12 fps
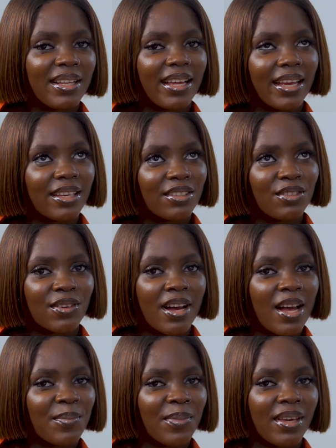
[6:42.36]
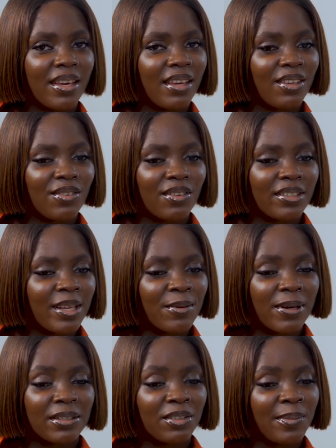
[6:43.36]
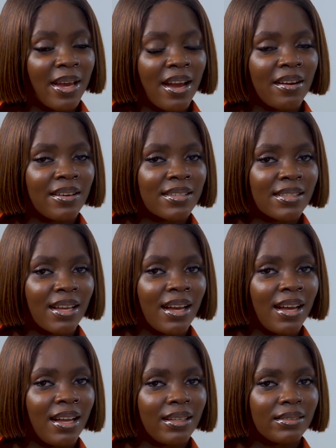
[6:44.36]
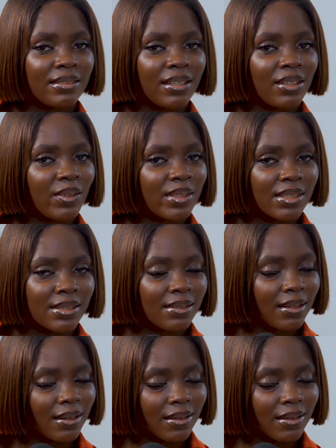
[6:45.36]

like you cannot be Ira Star and you're not a star.